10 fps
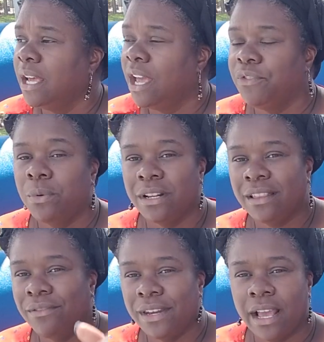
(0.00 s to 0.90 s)
If you want to
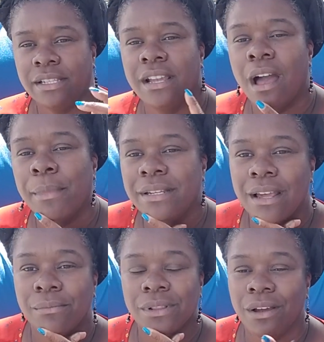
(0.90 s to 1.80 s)
leave a nasty comment
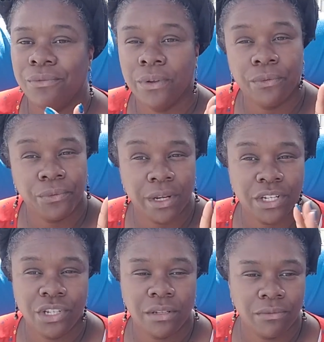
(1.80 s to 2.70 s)
down below, feel
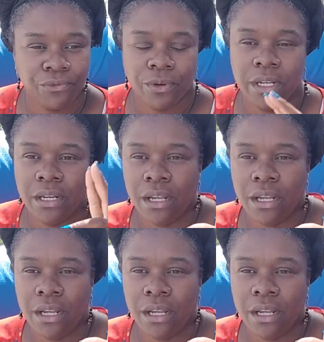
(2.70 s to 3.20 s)
free.